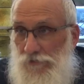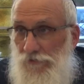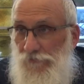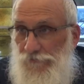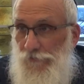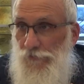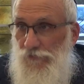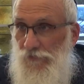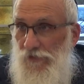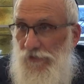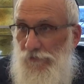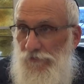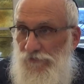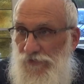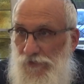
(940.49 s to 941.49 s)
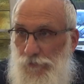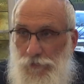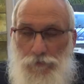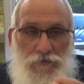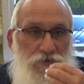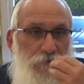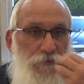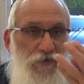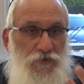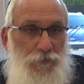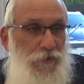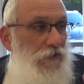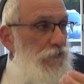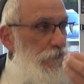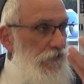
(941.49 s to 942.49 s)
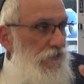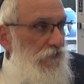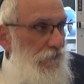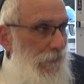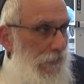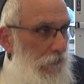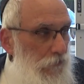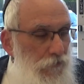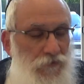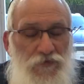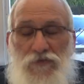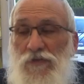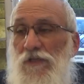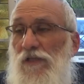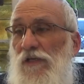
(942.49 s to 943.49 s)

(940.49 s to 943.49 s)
the first letter of Dibur, which means speech, which is Malchus.